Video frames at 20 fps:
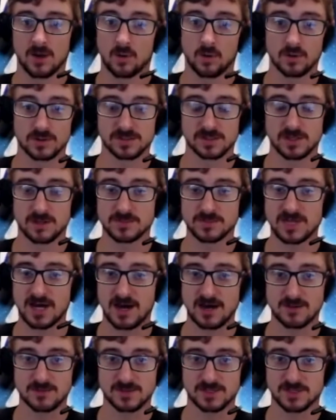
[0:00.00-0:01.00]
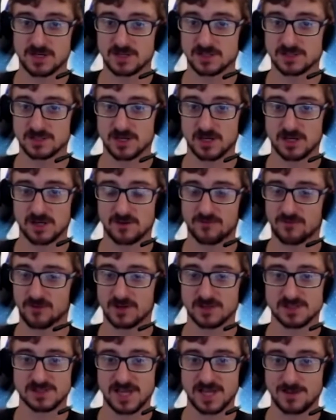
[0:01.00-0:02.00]
Or sometimes there's
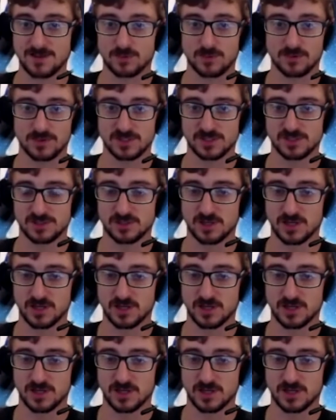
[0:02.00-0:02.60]
for example, the